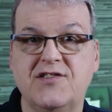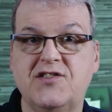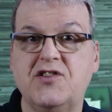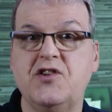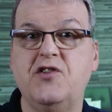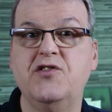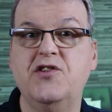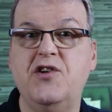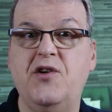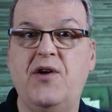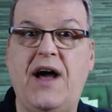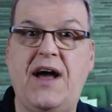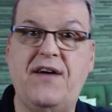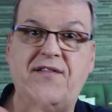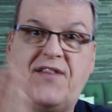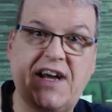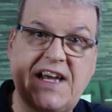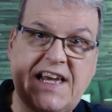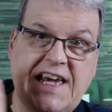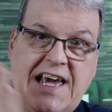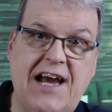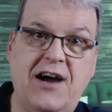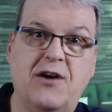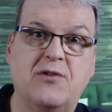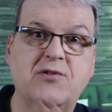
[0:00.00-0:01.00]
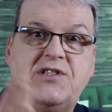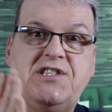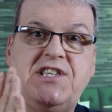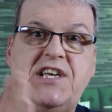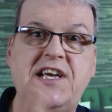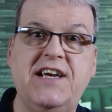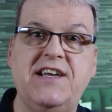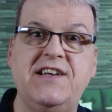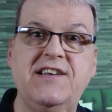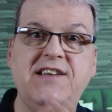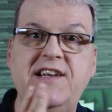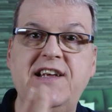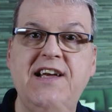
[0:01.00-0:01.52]
So you have a count
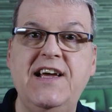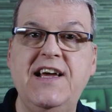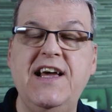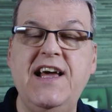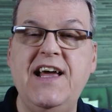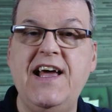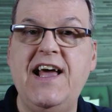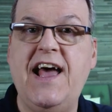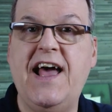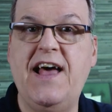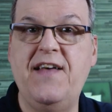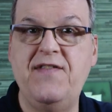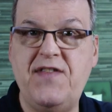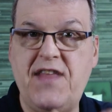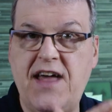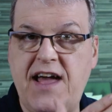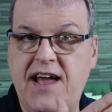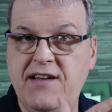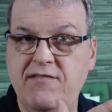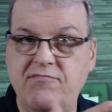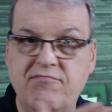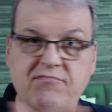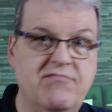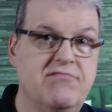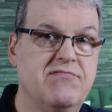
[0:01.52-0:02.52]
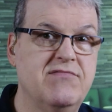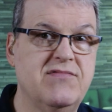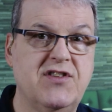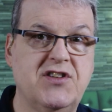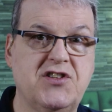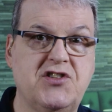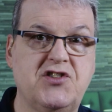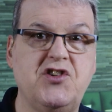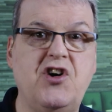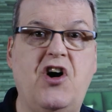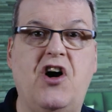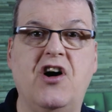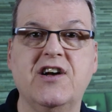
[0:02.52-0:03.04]
in and then the
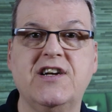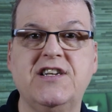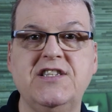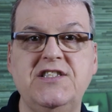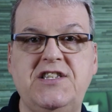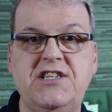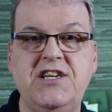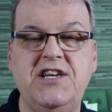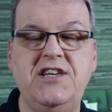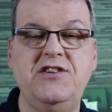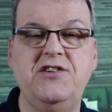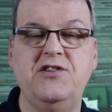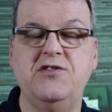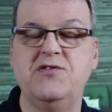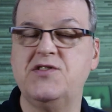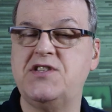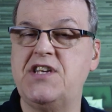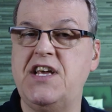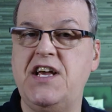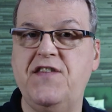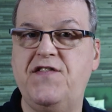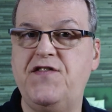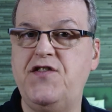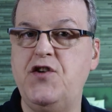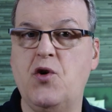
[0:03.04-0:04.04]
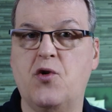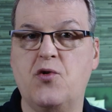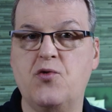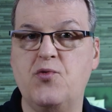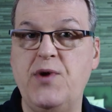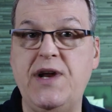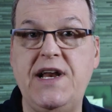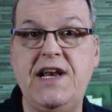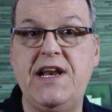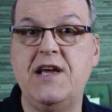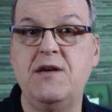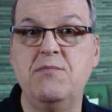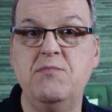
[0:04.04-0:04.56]
song continues. If you're
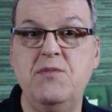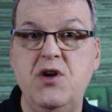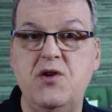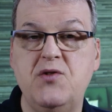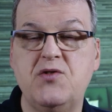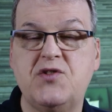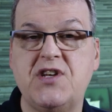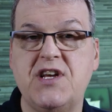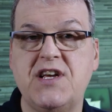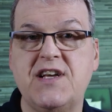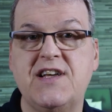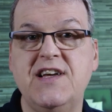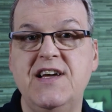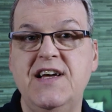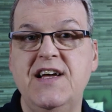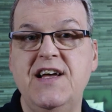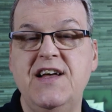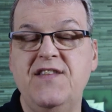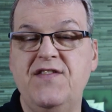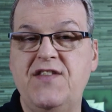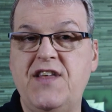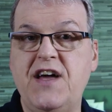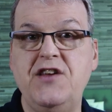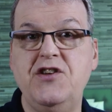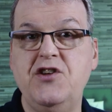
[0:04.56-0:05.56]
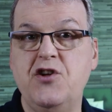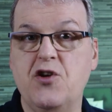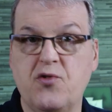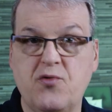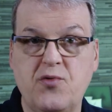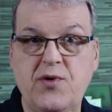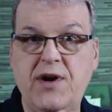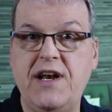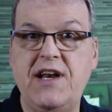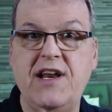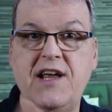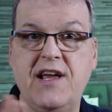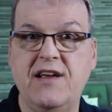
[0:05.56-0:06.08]
reading music, then you're
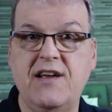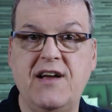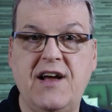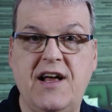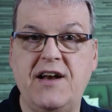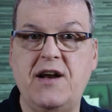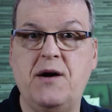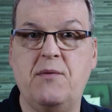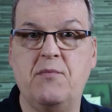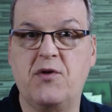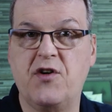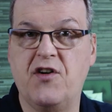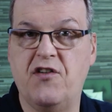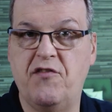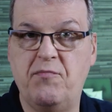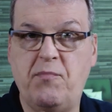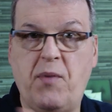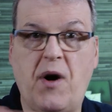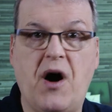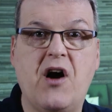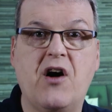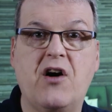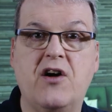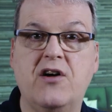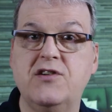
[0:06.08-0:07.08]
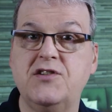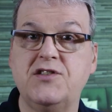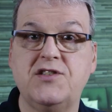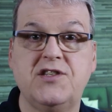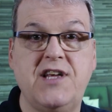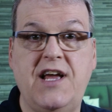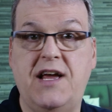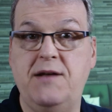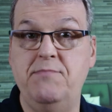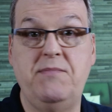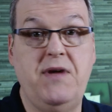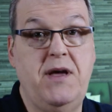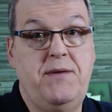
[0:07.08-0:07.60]
reading a number of bars
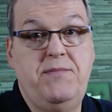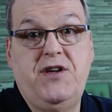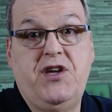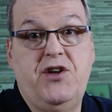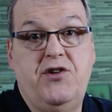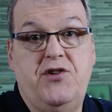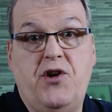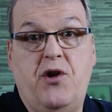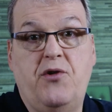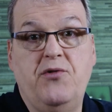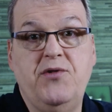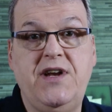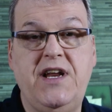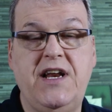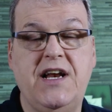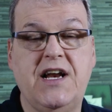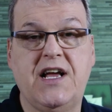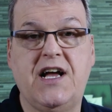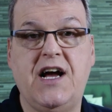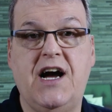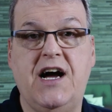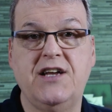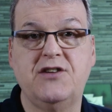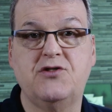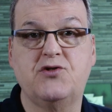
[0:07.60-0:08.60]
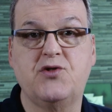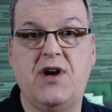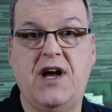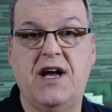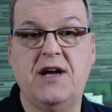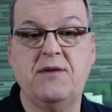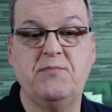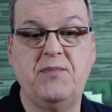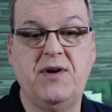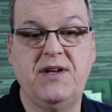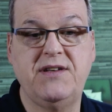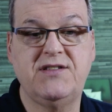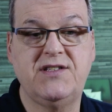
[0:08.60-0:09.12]
and maybe you don't need a guide
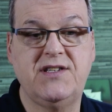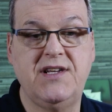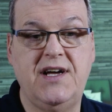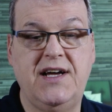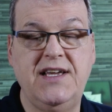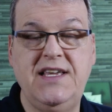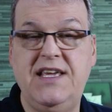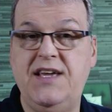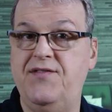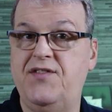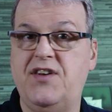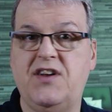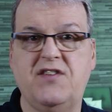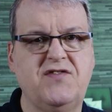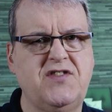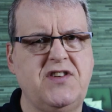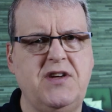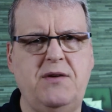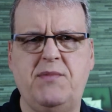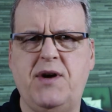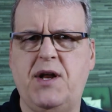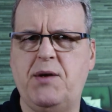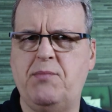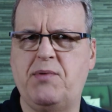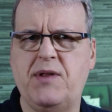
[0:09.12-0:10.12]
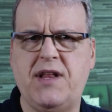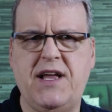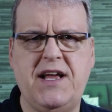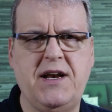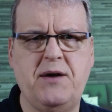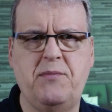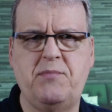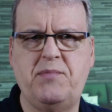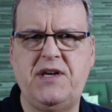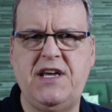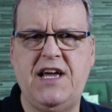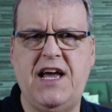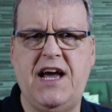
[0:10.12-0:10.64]
track, but even if somebody played
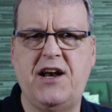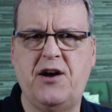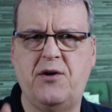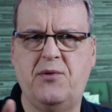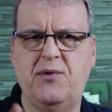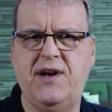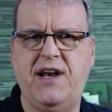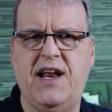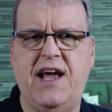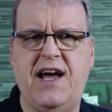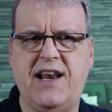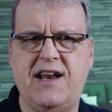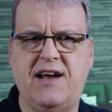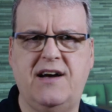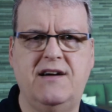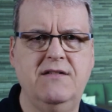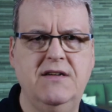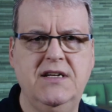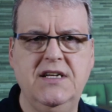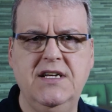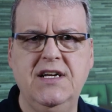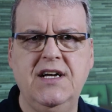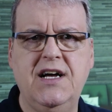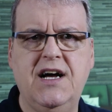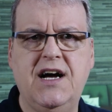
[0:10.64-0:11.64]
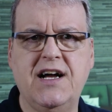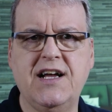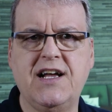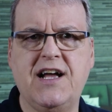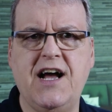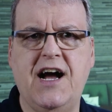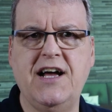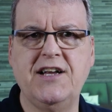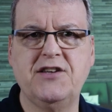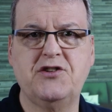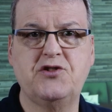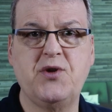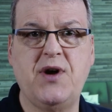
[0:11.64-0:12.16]
a piano and had a
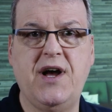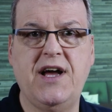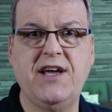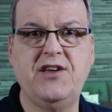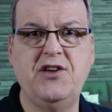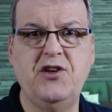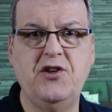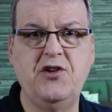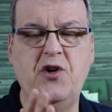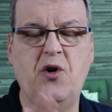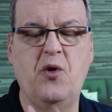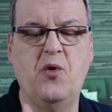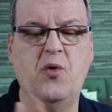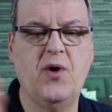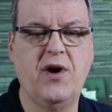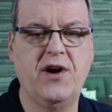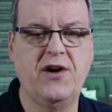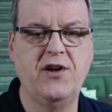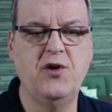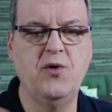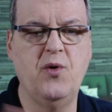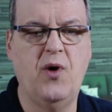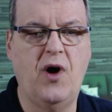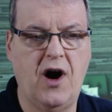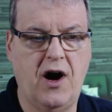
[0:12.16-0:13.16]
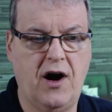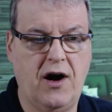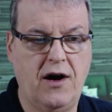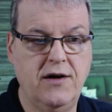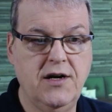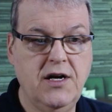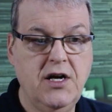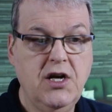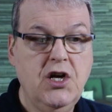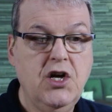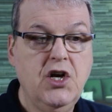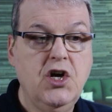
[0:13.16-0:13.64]
guide track, you know where you are.